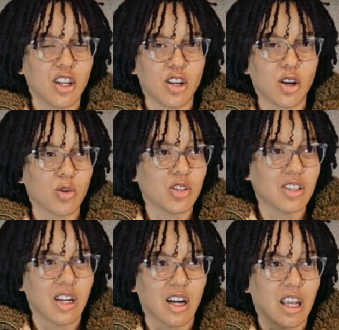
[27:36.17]
you know,
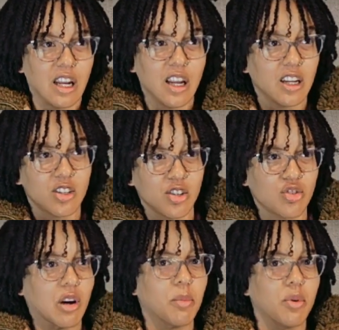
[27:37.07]
she's not getting into
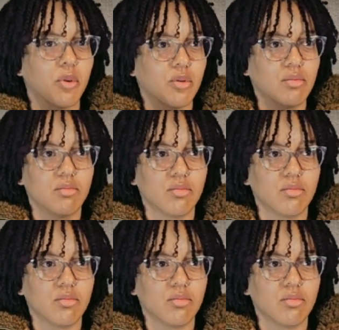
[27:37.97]
trouble.